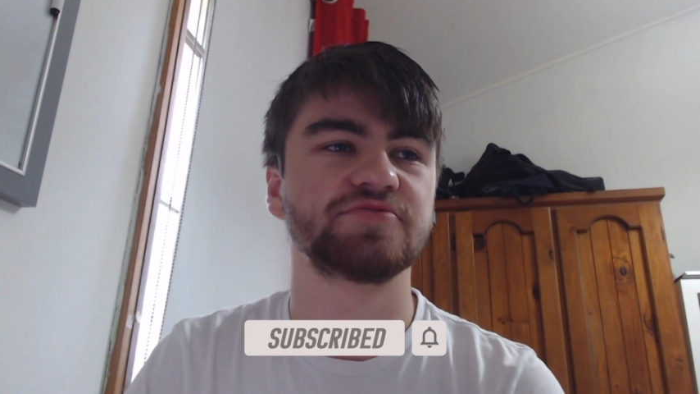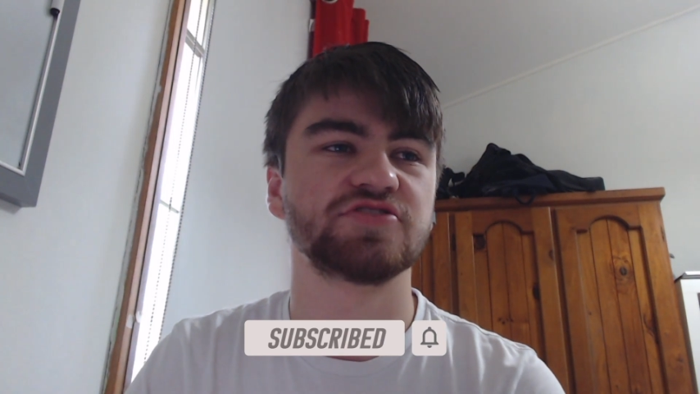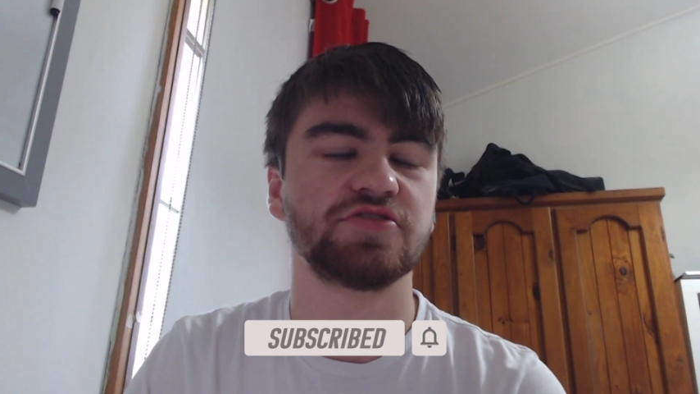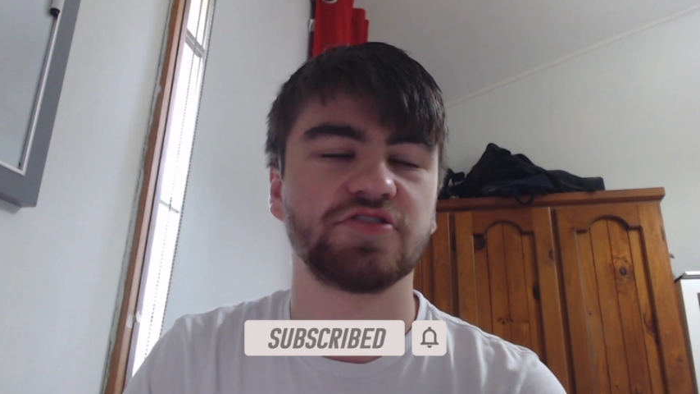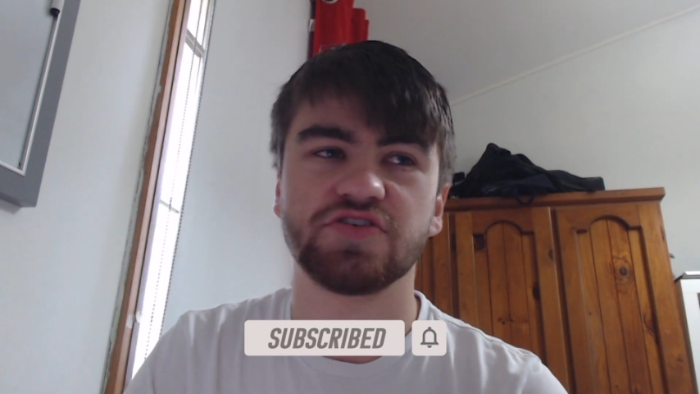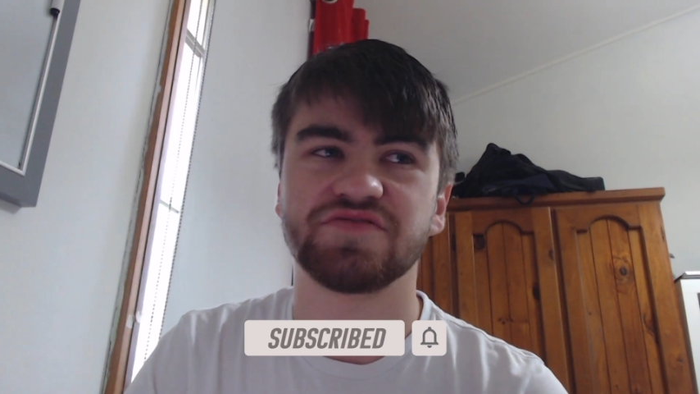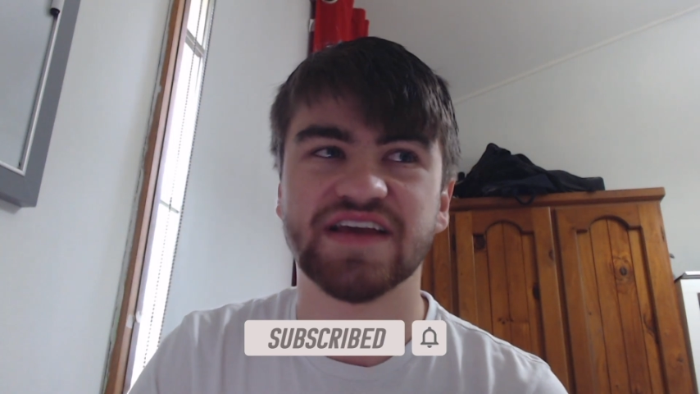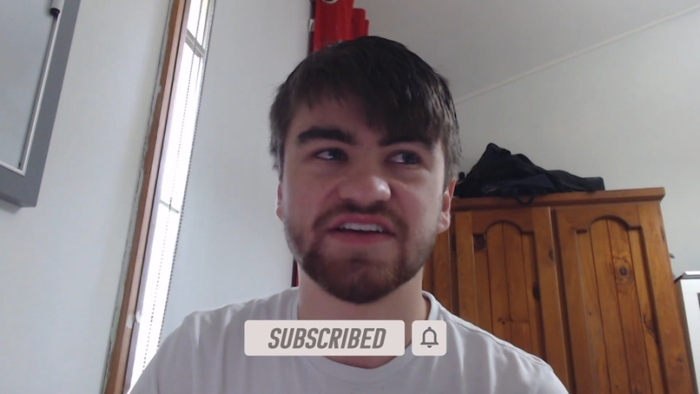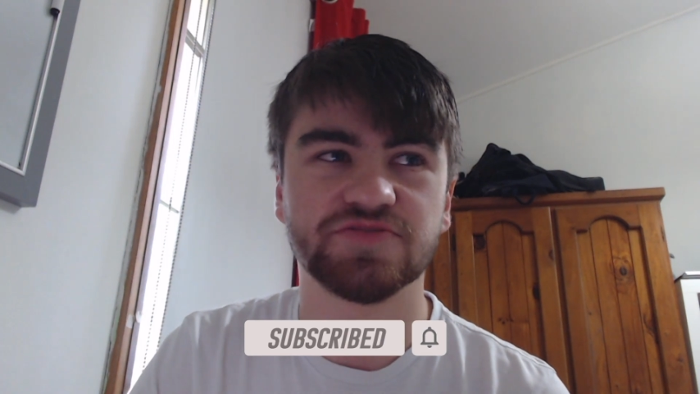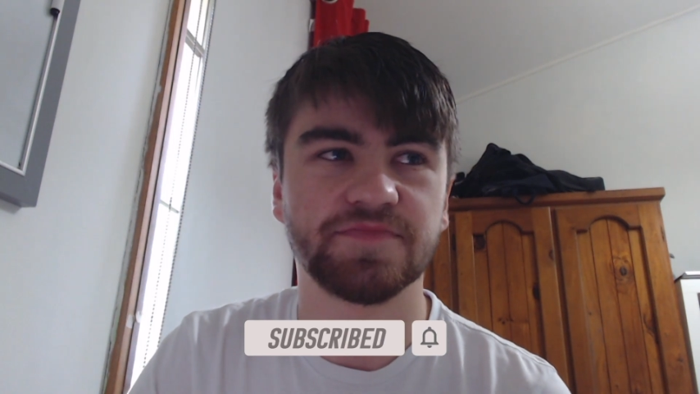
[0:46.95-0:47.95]
turn the
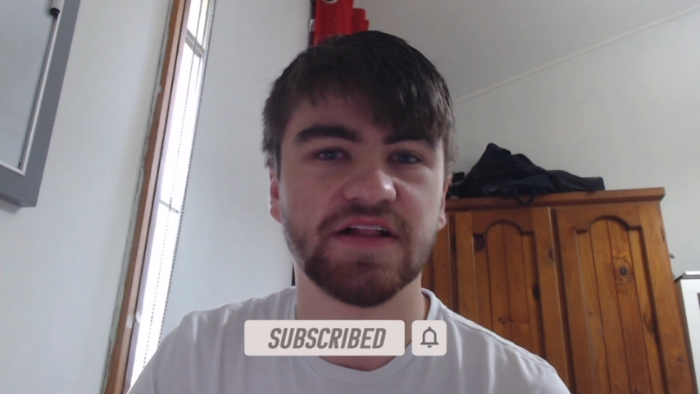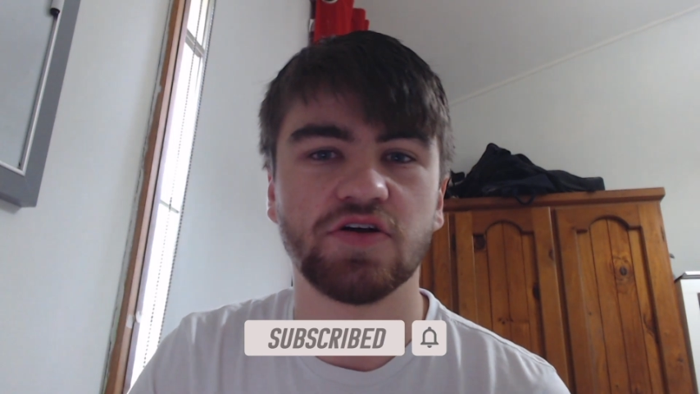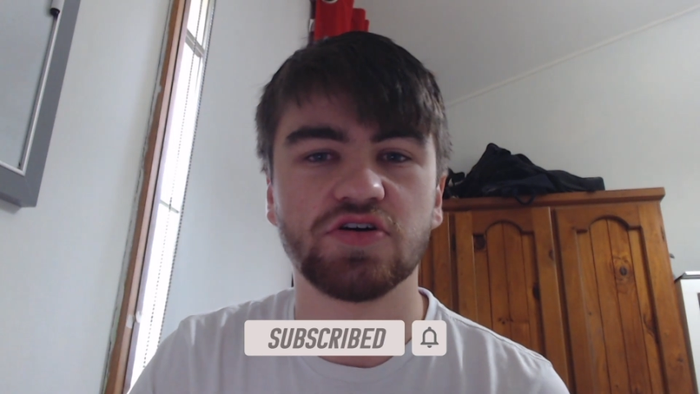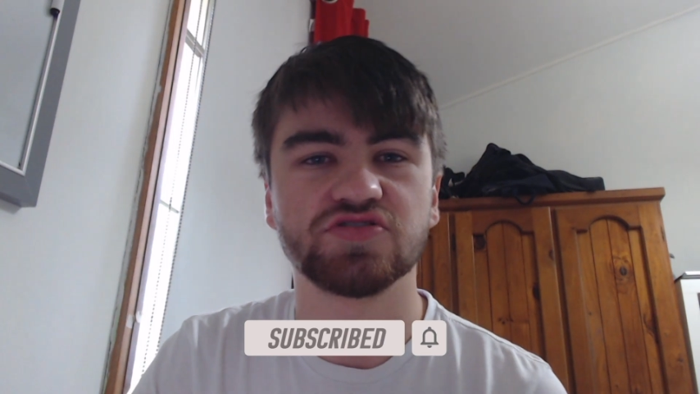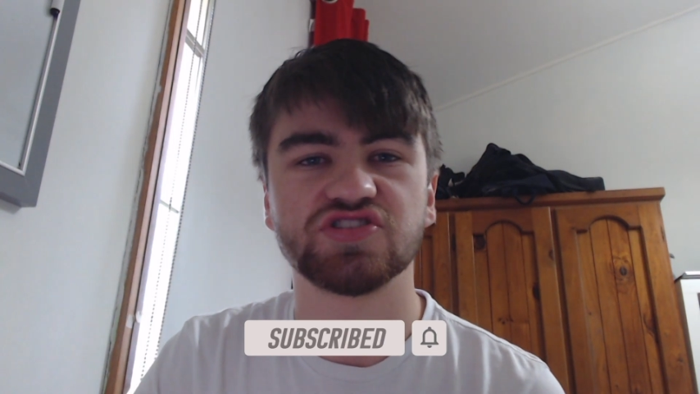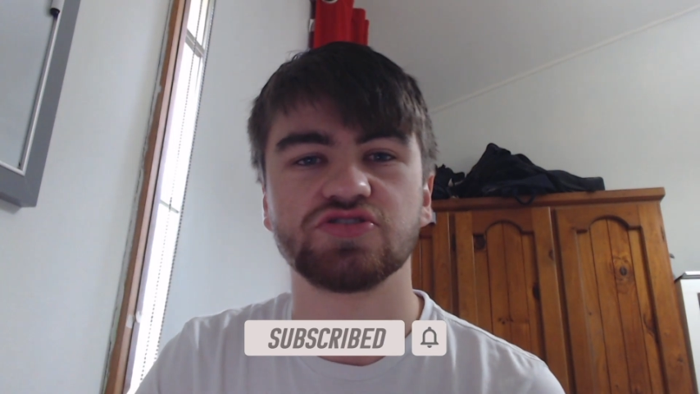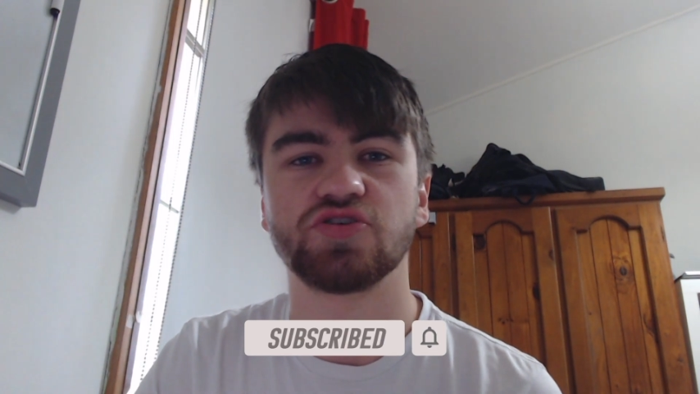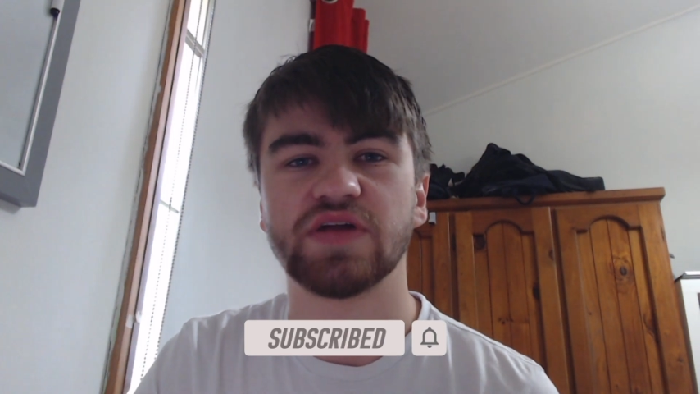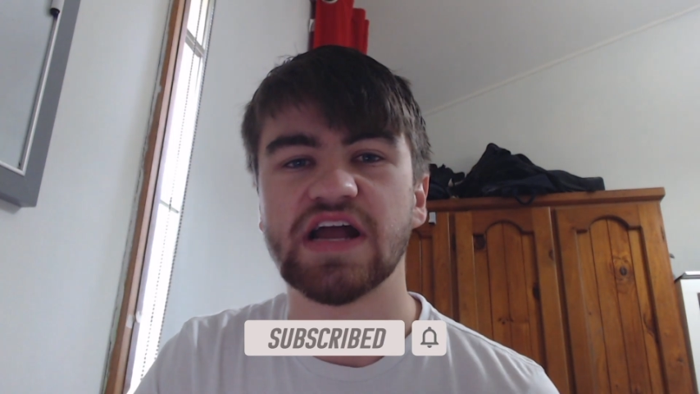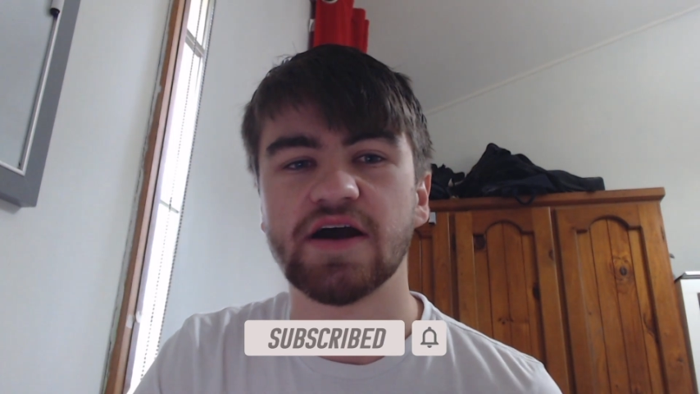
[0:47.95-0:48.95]
notification bell on so you
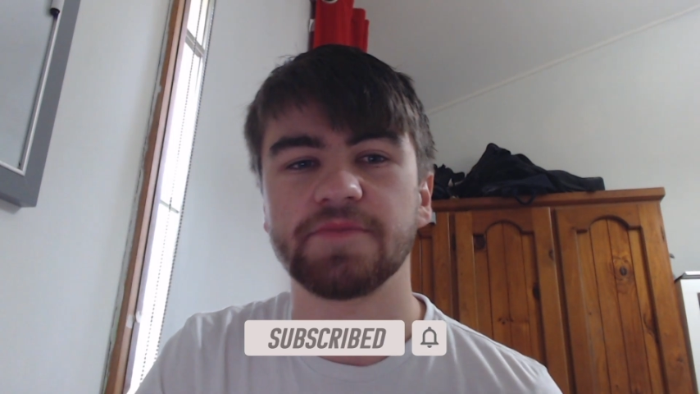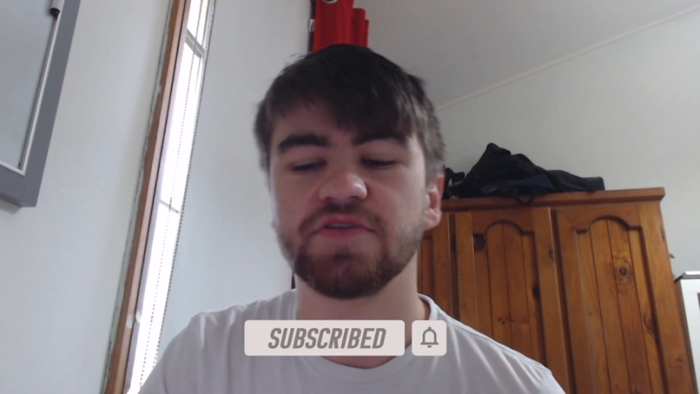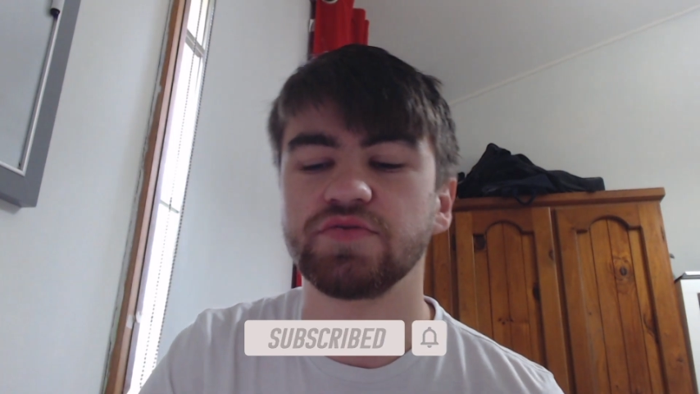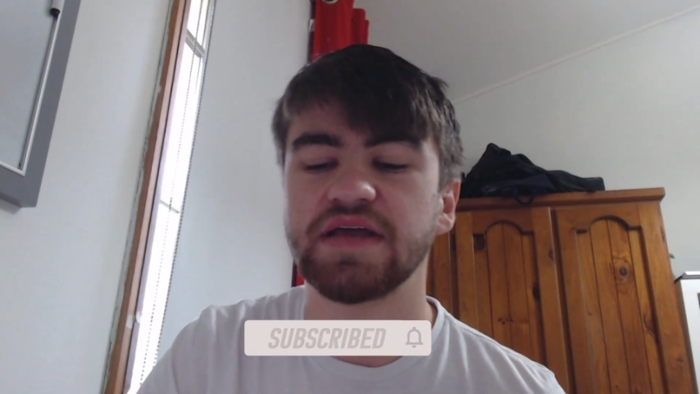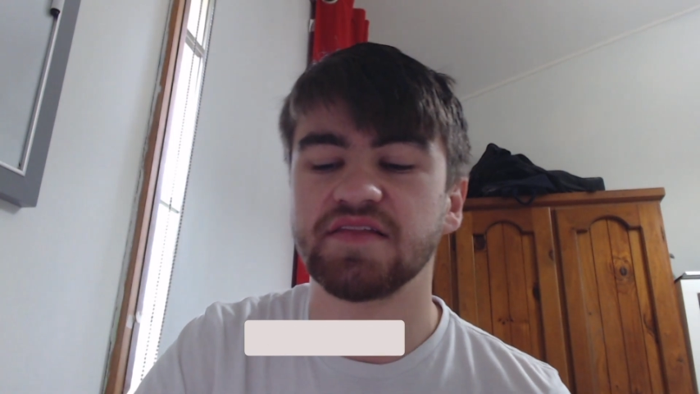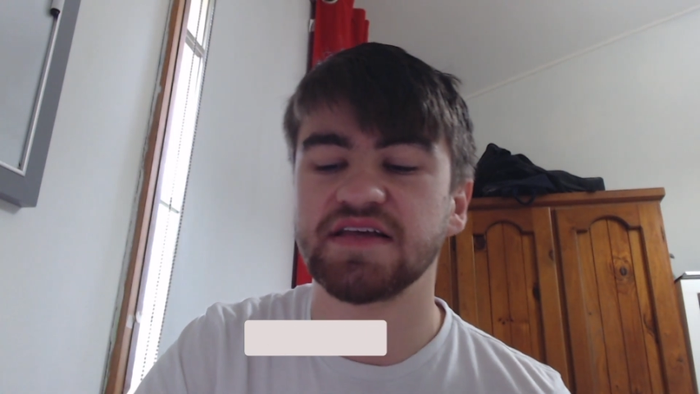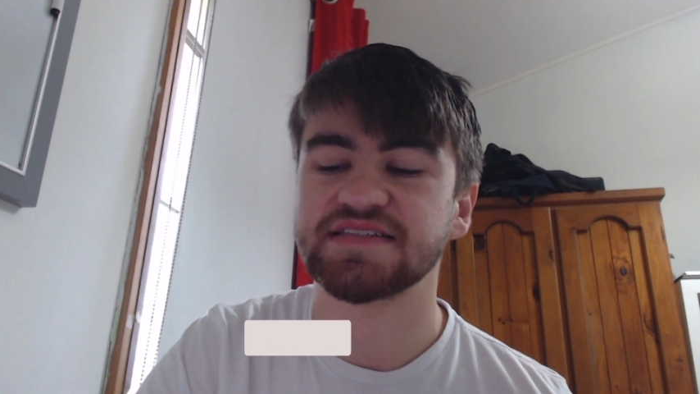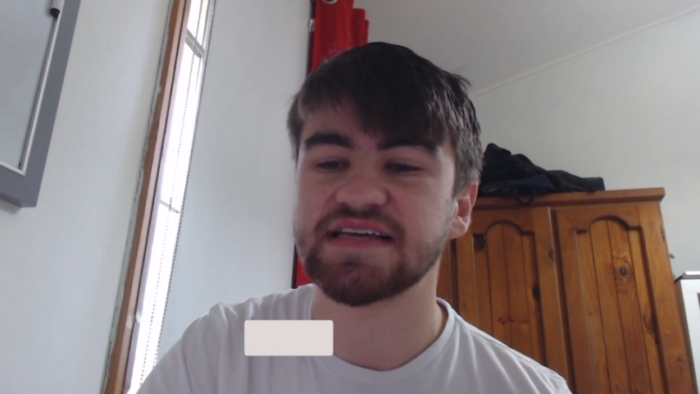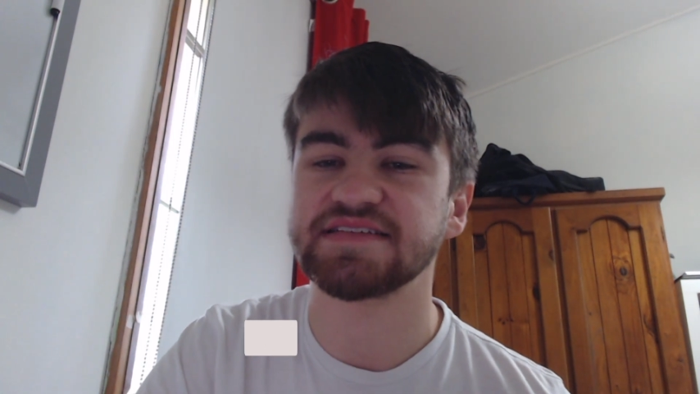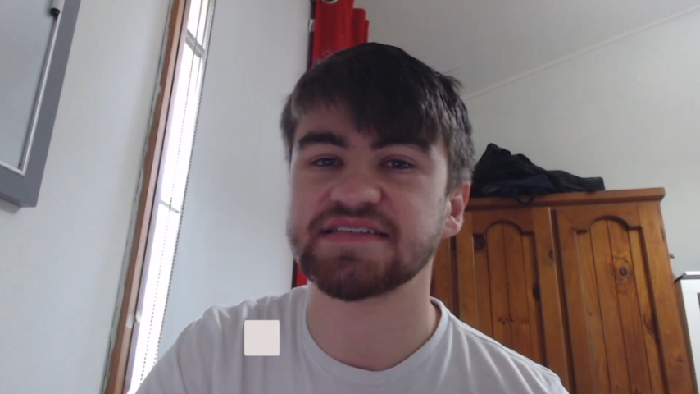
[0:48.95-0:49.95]
know when I upload, and let's
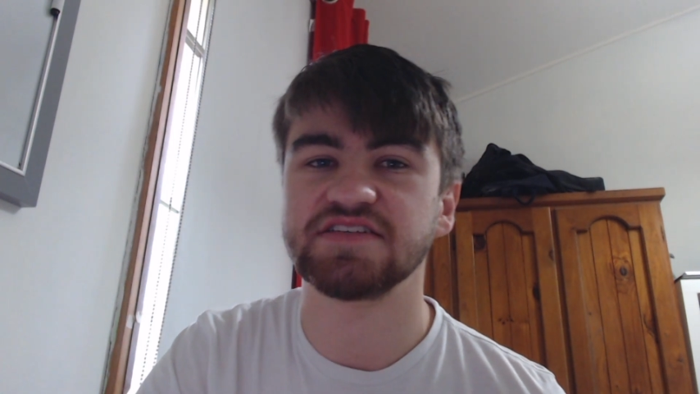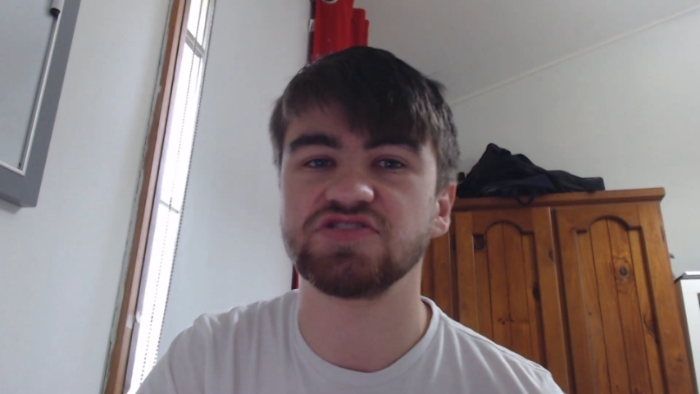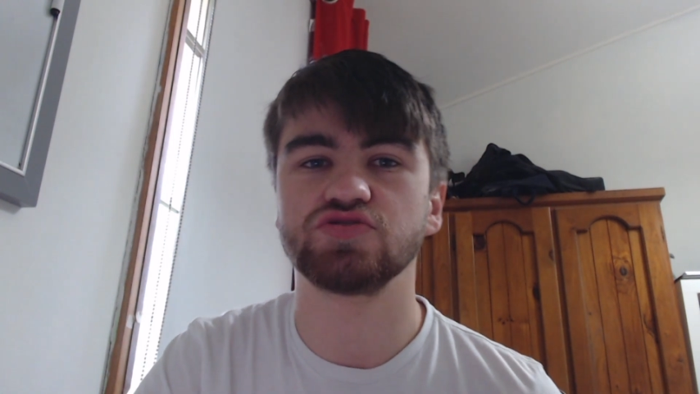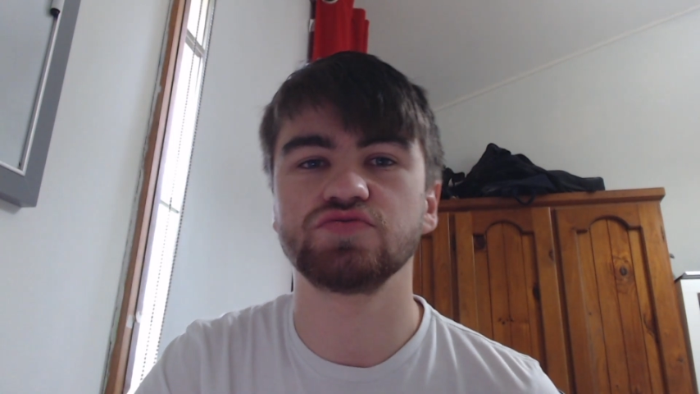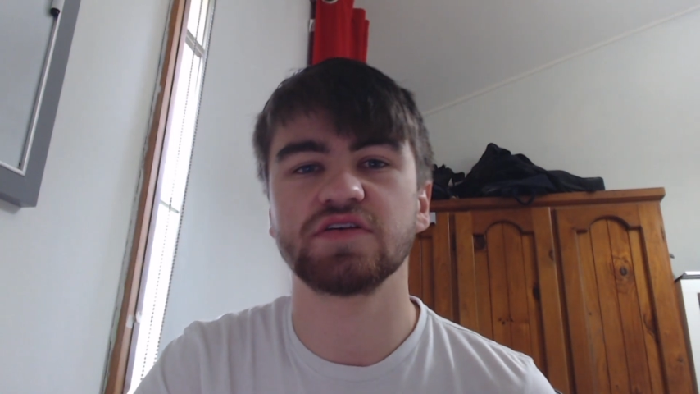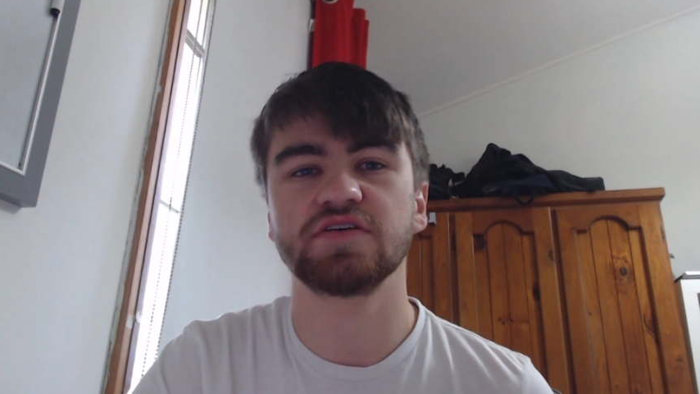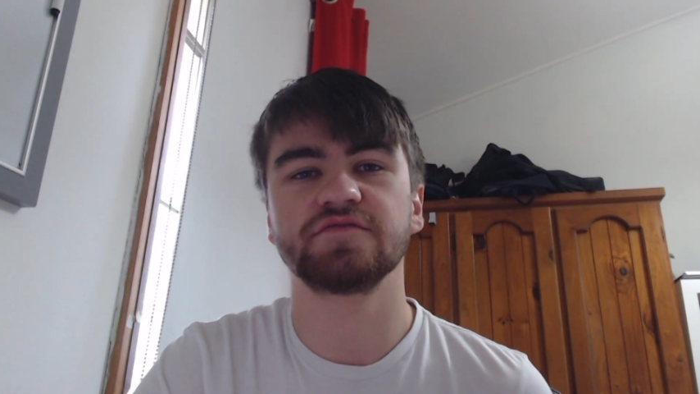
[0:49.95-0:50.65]
get into the